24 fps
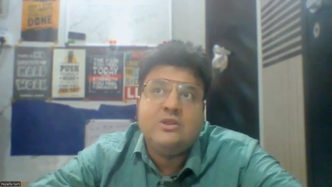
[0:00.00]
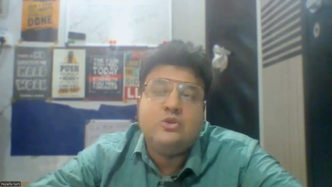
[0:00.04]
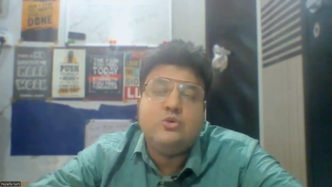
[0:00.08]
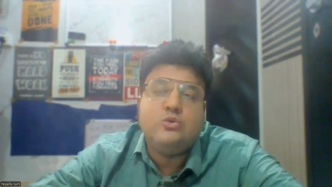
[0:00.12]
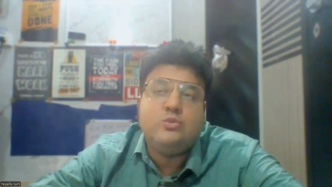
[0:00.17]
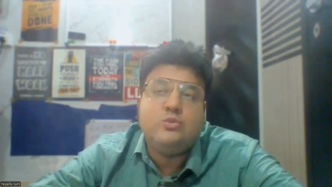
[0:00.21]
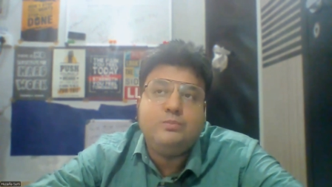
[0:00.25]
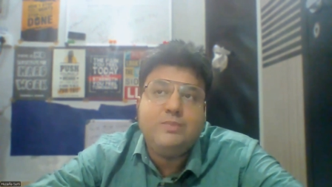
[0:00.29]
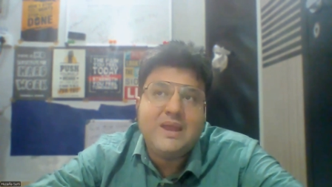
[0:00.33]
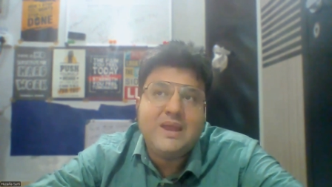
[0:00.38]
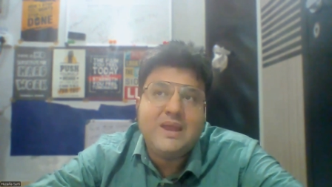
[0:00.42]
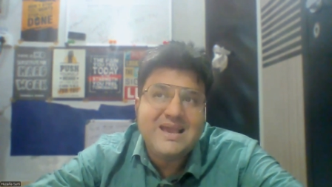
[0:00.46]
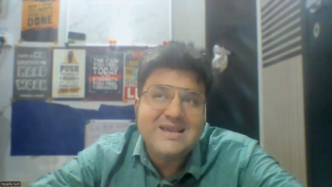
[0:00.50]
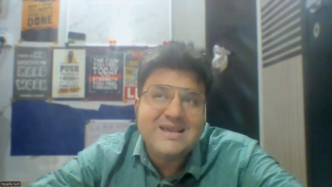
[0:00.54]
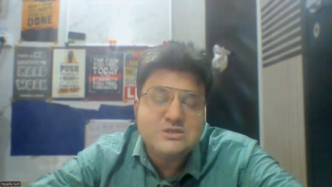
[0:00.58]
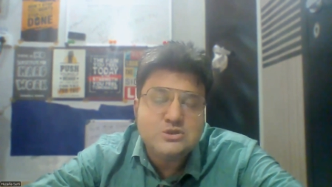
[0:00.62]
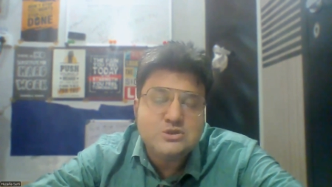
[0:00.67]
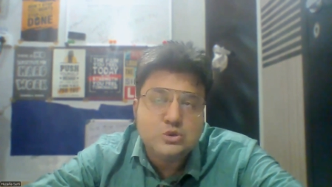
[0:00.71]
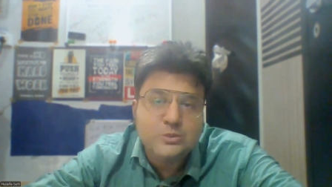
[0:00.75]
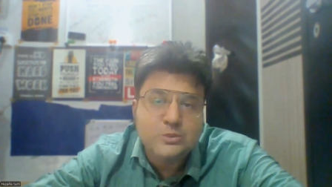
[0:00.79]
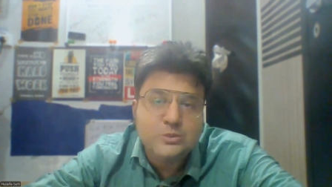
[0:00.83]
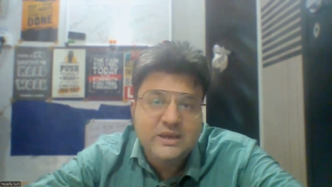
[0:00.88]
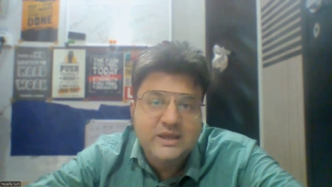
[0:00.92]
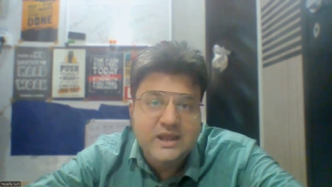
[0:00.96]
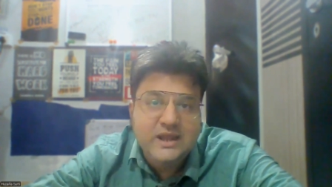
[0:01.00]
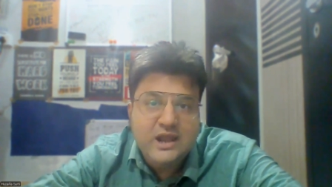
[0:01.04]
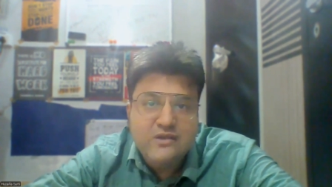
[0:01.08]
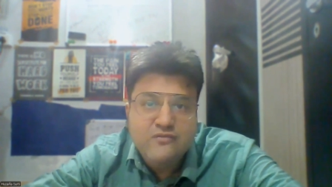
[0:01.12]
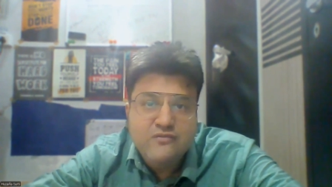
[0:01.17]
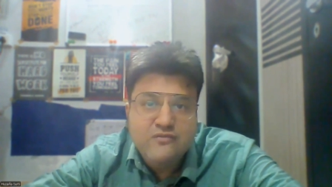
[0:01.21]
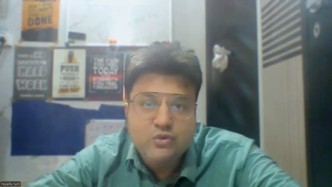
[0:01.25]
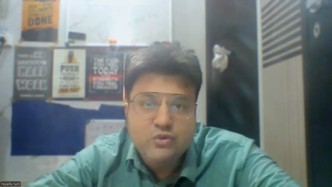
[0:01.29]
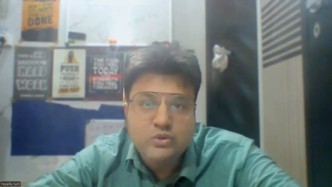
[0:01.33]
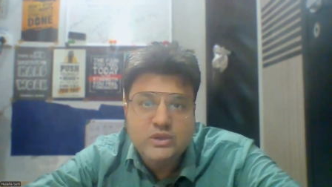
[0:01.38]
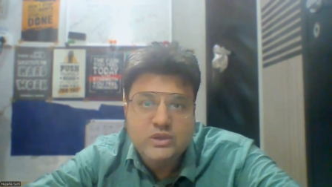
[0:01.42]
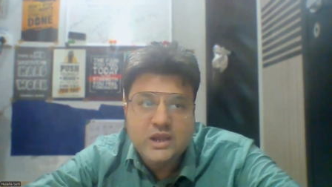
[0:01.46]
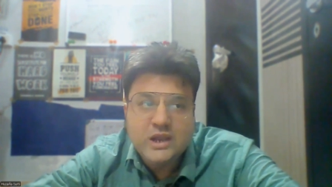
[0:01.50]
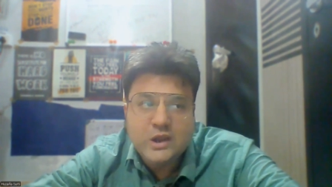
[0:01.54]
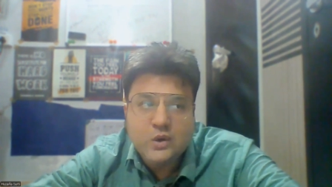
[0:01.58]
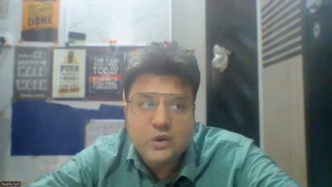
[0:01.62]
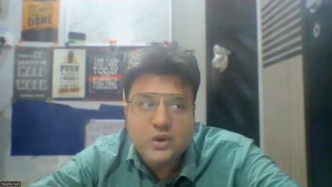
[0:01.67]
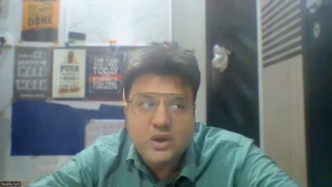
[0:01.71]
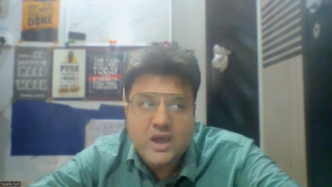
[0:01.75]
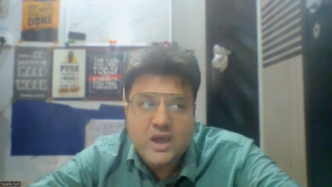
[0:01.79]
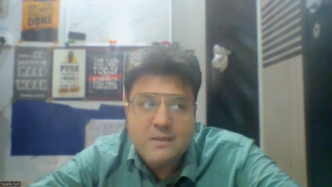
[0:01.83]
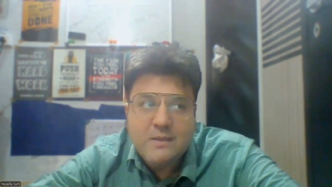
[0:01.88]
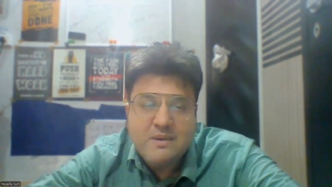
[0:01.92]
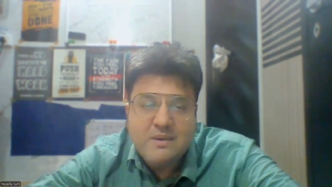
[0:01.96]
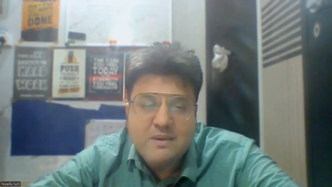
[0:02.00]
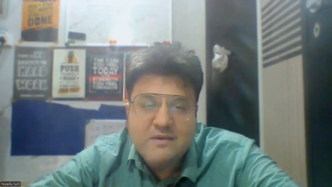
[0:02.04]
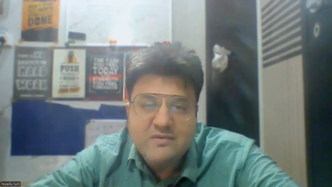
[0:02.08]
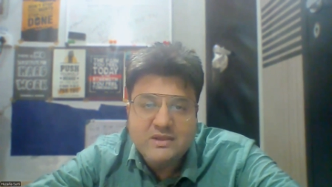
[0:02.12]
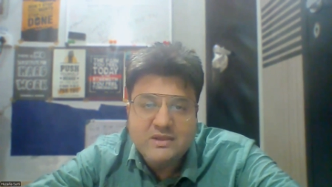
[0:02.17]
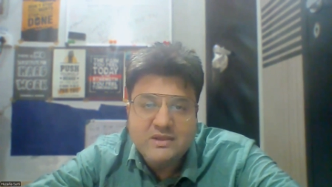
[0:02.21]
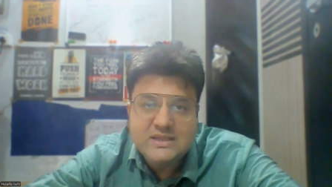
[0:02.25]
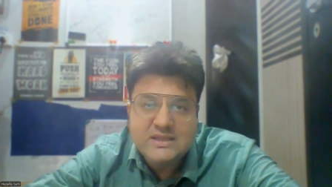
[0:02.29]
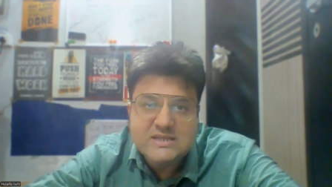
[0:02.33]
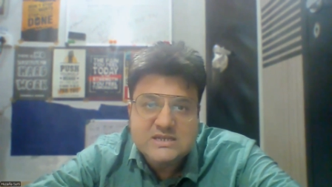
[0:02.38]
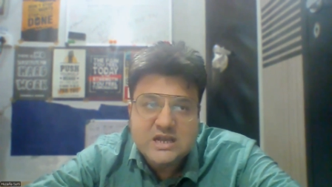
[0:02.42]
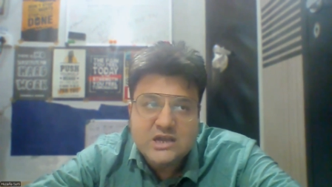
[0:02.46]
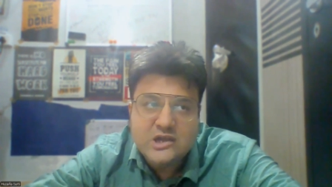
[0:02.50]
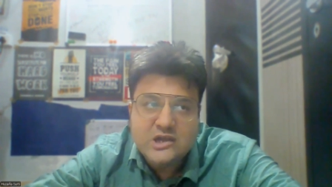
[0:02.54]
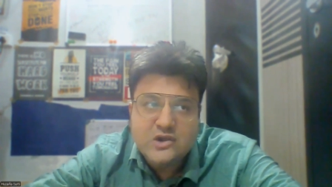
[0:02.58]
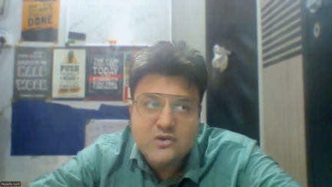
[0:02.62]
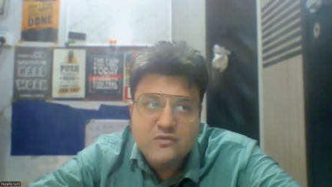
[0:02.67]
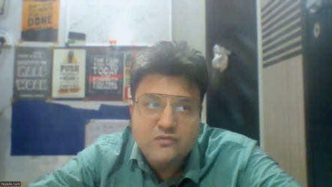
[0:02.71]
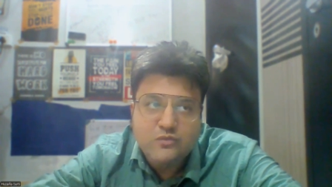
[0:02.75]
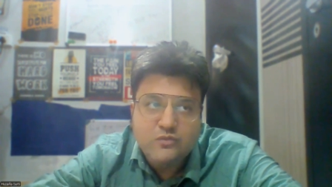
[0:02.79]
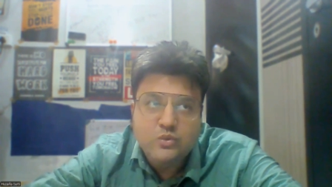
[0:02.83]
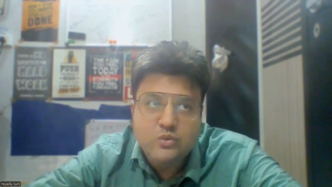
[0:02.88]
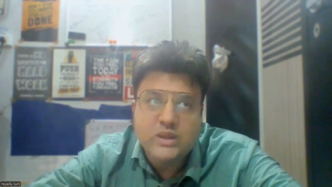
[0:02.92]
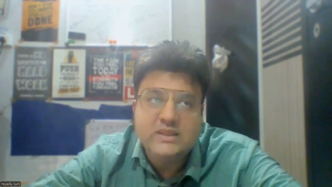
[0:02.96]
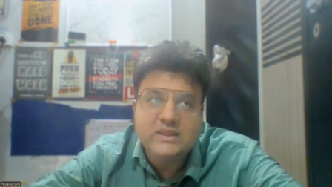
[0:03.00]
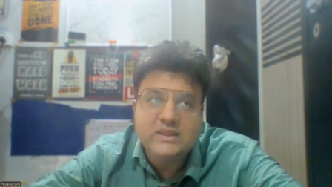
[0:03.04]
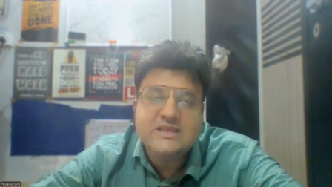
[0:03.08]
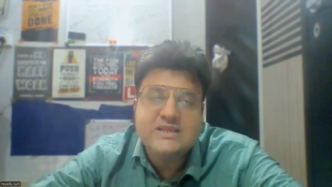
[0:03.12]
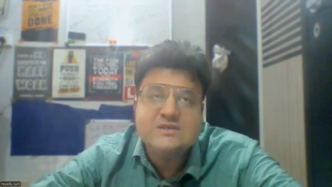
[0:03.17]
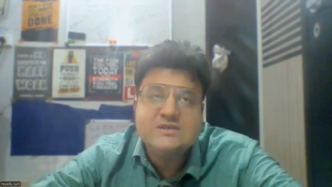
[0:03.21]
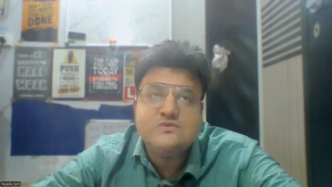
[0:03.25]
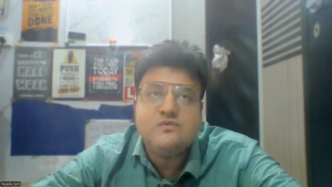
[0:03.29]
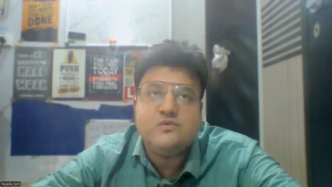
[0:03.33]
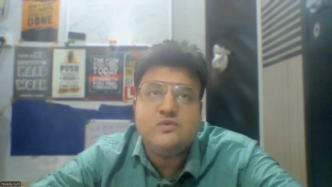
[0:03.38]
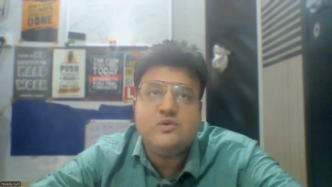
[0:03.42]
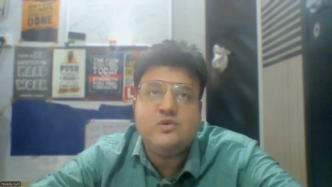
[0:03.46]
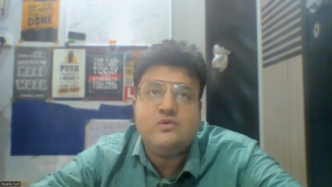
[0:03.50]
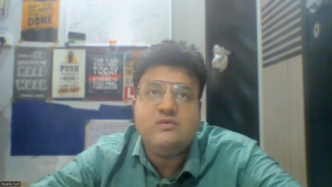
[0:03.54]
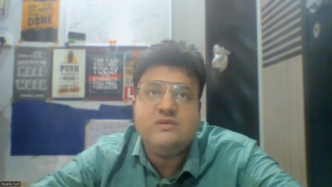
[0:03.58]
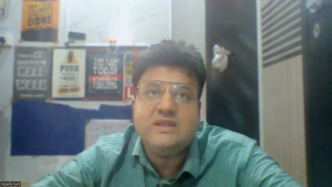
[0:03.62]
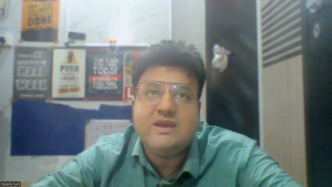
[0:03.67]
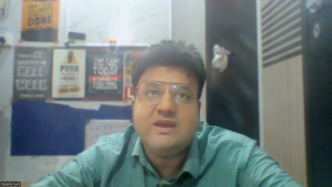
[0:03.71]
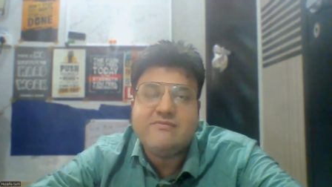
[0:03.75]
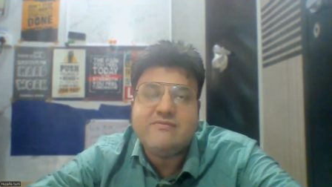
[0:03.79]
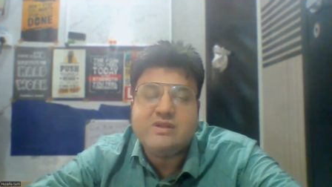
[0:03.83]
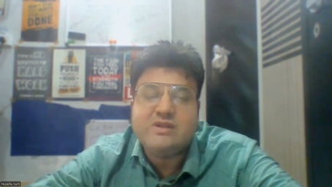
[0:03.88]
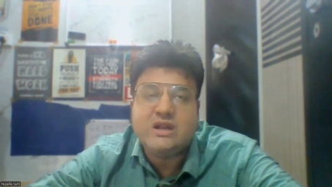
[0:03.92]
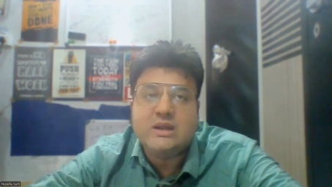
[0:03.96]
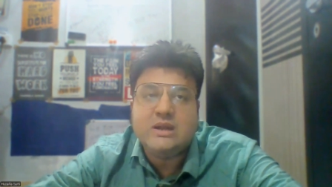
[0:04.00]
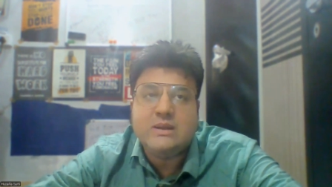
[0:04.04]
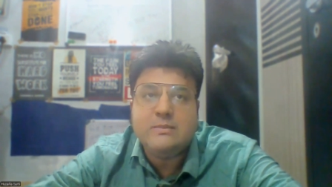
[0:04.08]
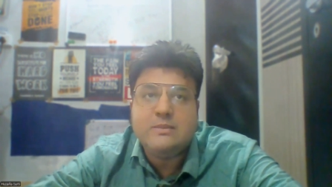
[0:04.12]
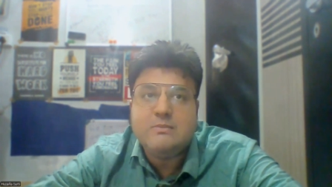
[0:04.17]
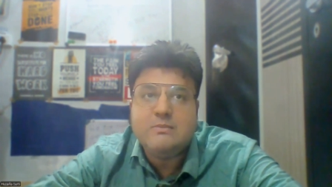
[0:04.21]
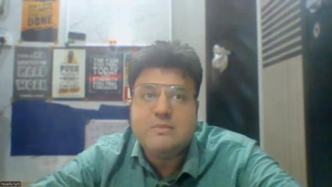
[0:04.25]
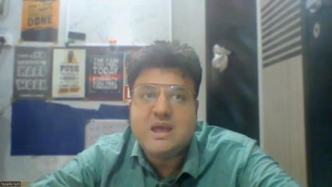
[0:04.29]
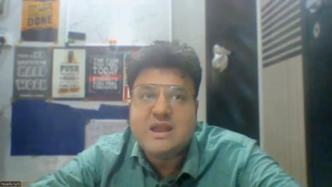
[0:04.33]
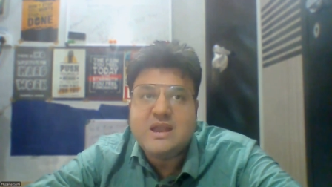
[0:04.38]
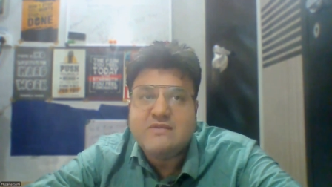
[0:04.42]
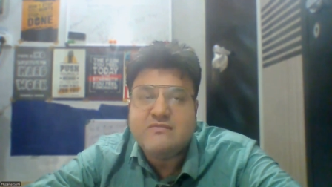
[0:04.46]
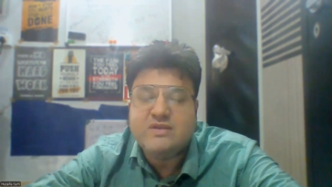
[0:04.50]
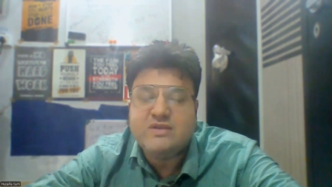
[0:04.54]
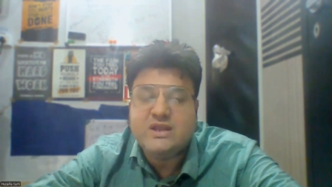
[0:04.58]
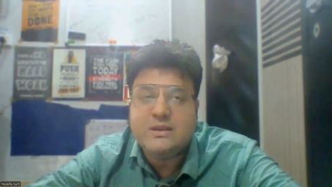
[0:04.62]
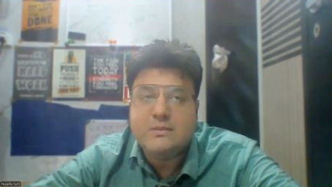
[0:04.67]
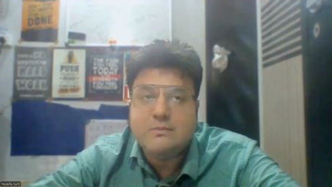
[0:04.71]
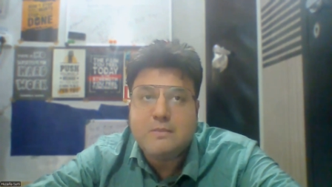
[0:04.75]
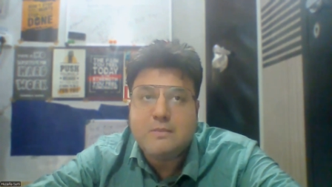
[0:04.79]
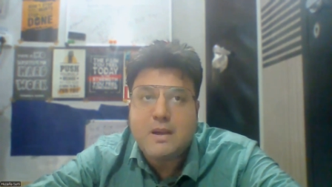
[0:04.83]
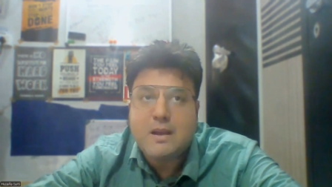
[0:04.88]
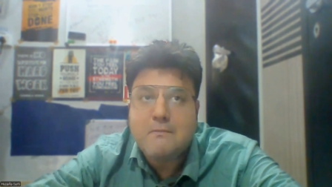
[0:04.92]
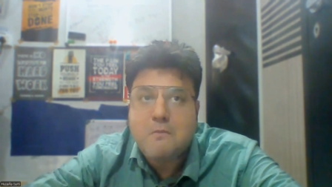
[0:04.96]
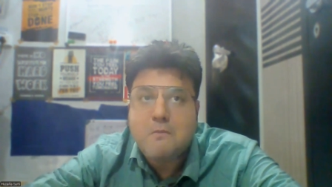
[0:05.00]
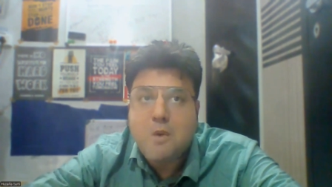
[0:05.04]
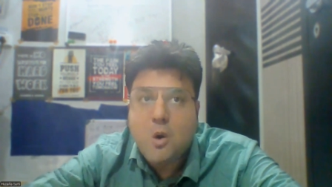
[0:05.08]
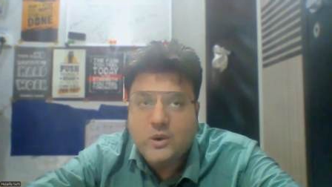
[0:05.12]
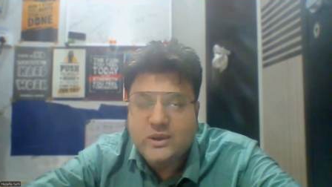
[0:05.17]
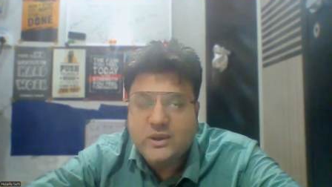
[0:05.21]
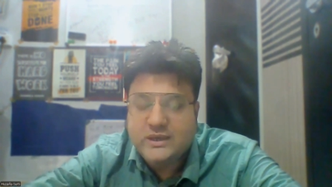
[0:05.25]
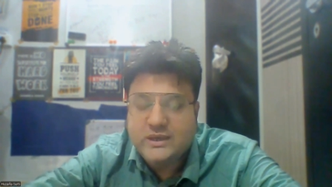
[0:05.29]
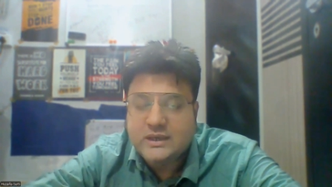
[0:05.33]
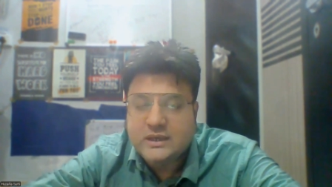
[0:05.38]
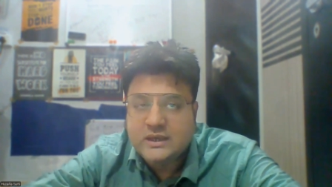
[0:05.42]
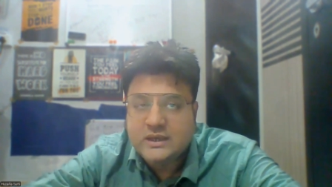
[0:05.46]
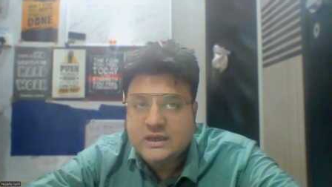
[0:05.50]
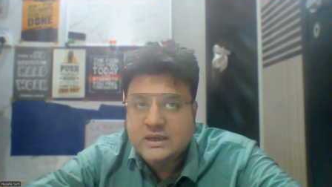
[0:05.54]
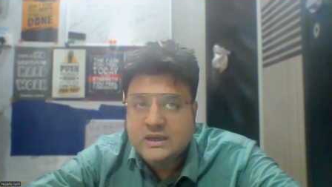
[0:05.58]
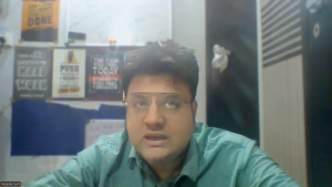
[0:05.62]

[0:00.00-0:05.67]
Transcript: to bless, to be grateful that okay, I'm having this kind of food and this food will definitely be benefiting my body.